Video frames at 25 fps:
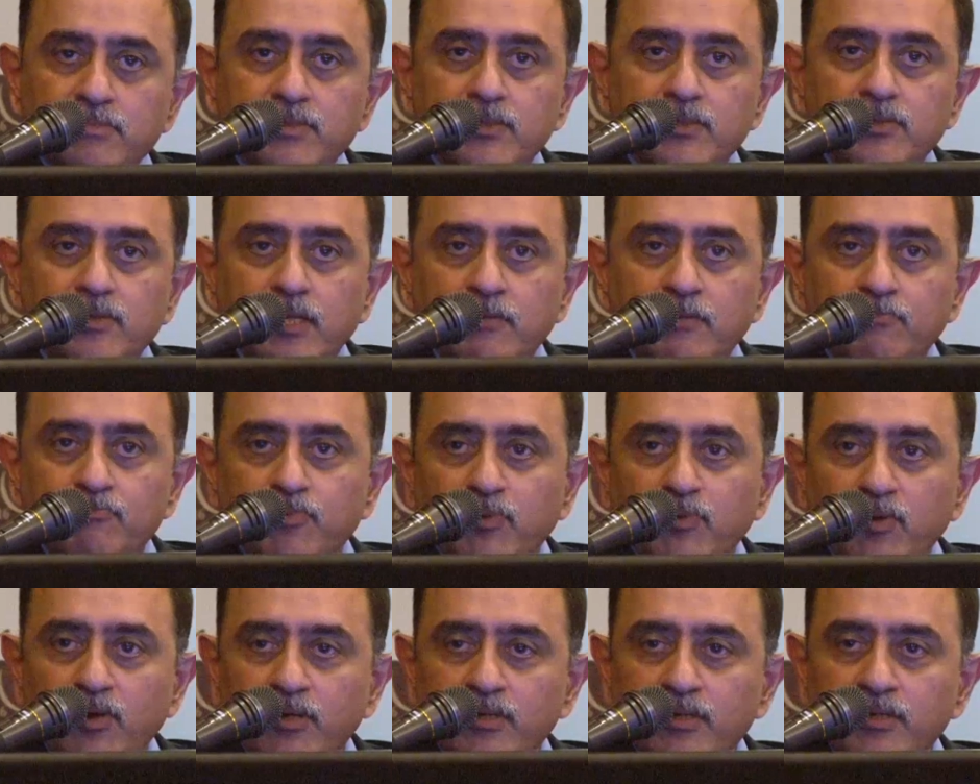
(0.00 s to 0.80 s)

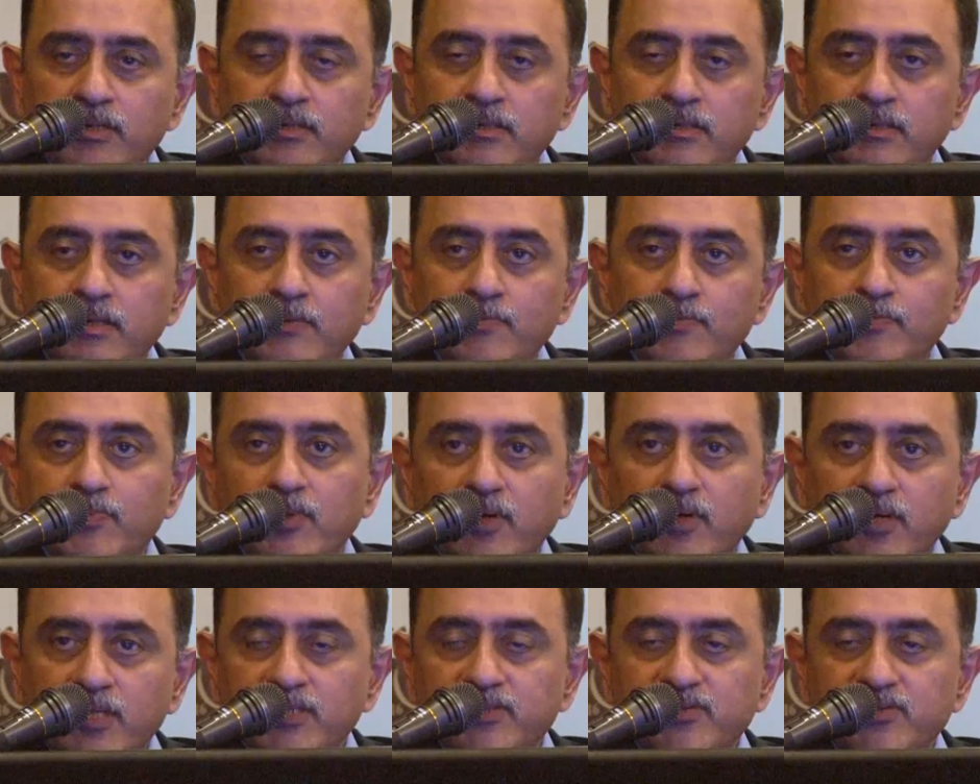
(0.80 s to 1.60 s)

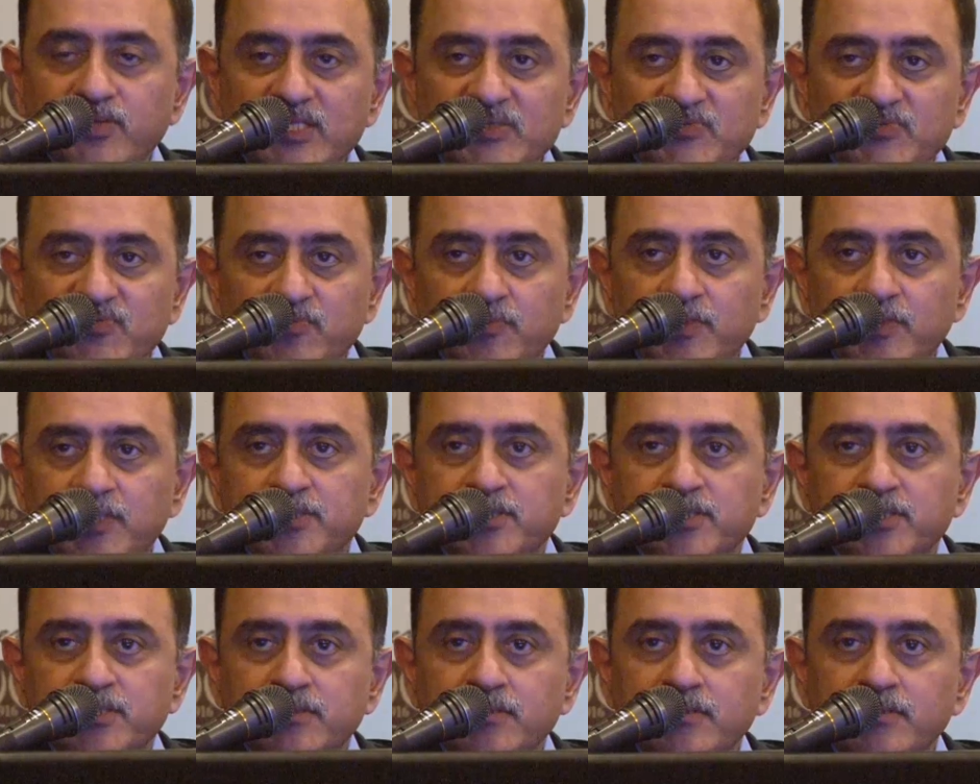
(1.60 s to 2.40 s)
employee
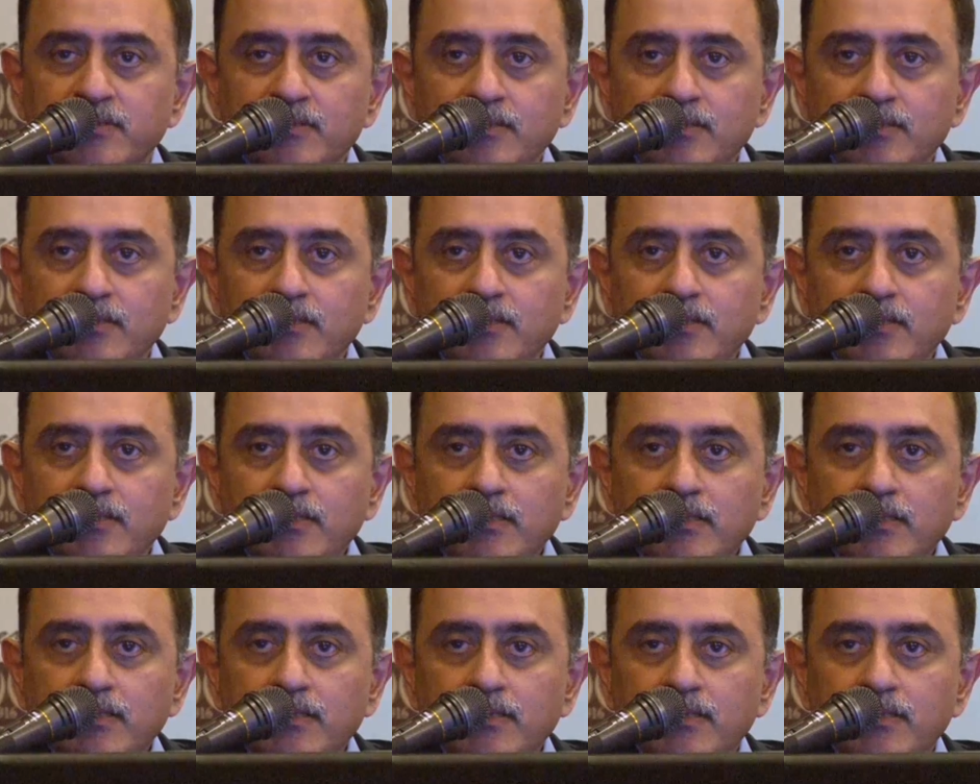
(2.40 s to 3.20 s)
transformation,
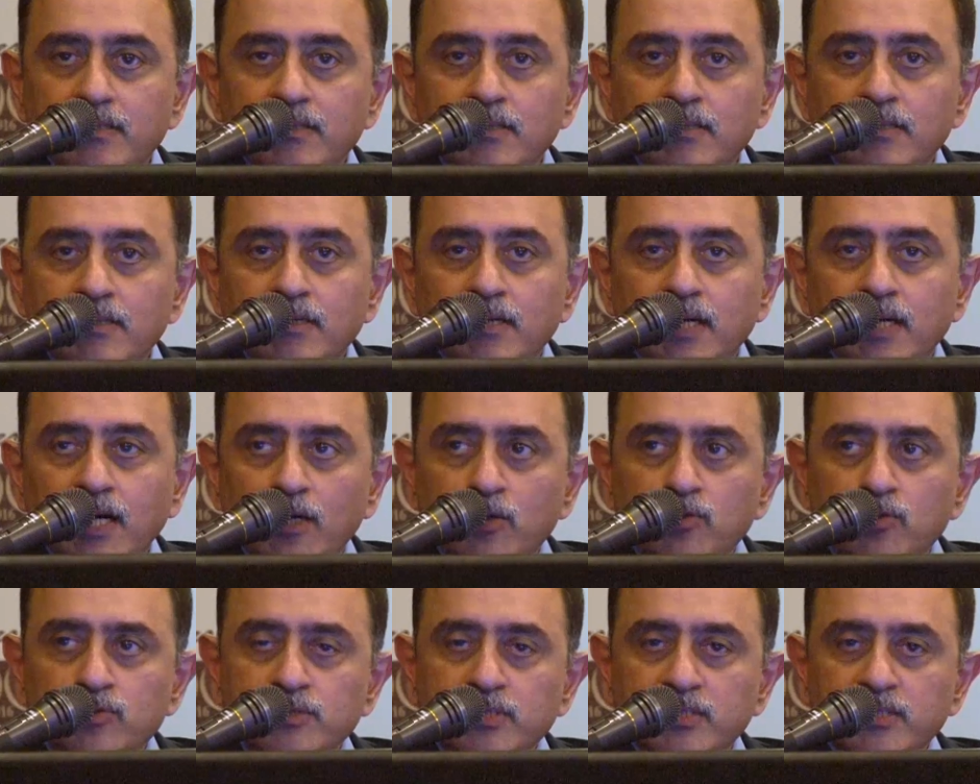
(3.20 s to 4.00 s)

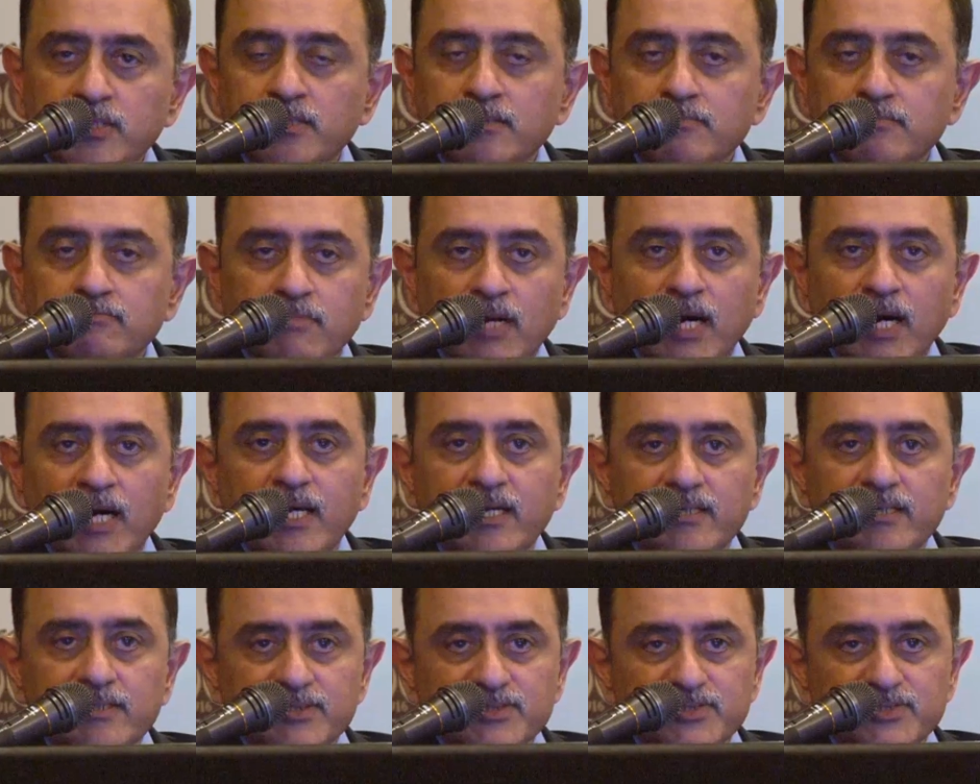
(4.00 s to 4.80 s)
how the
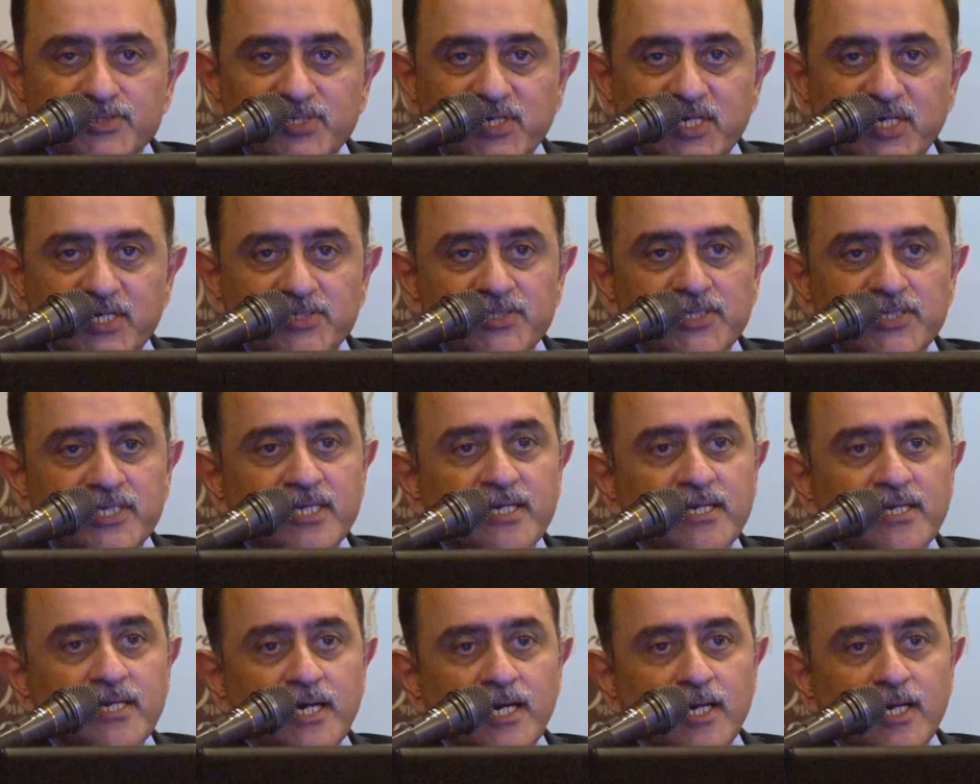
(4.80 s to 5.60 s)
market is
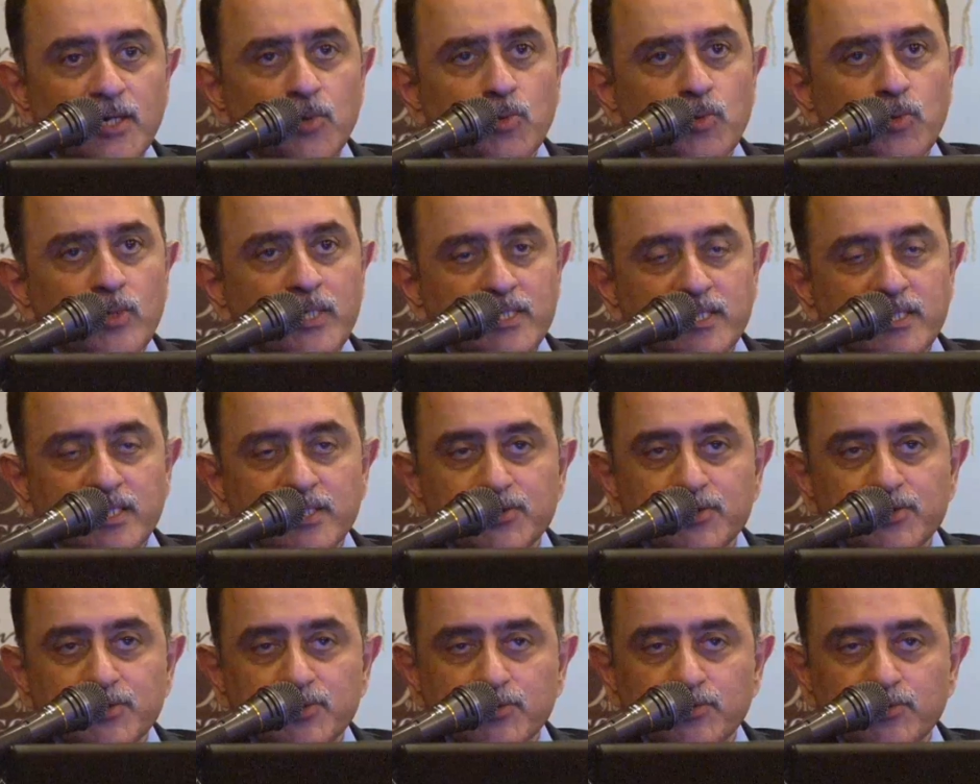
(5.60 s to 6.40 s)
changing, how we
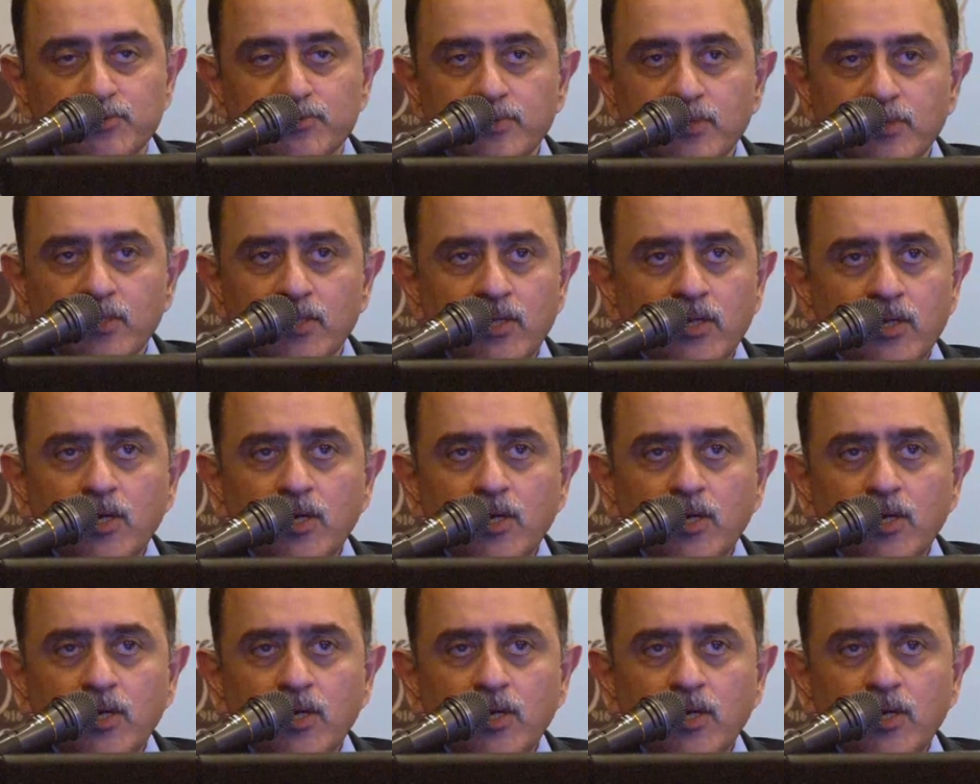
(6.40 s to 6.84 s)
need to.